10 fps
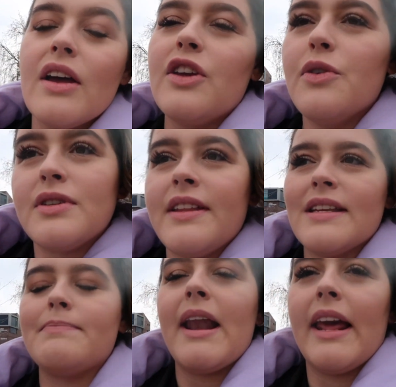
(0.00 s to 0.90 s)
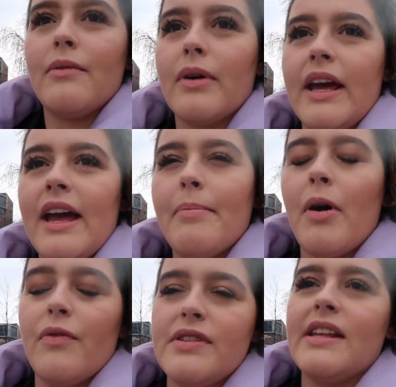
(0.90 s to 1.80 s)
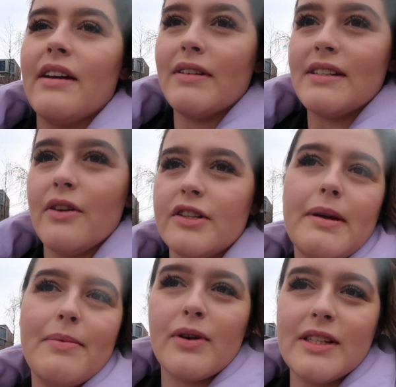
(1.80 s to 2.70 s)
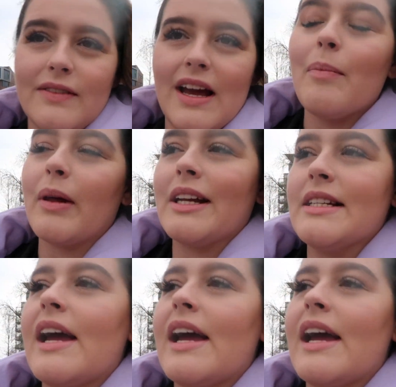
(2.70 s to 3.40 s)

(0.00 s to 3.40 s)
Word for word: usually there's barely anyone here, but obviously there is loads of people because of the applicant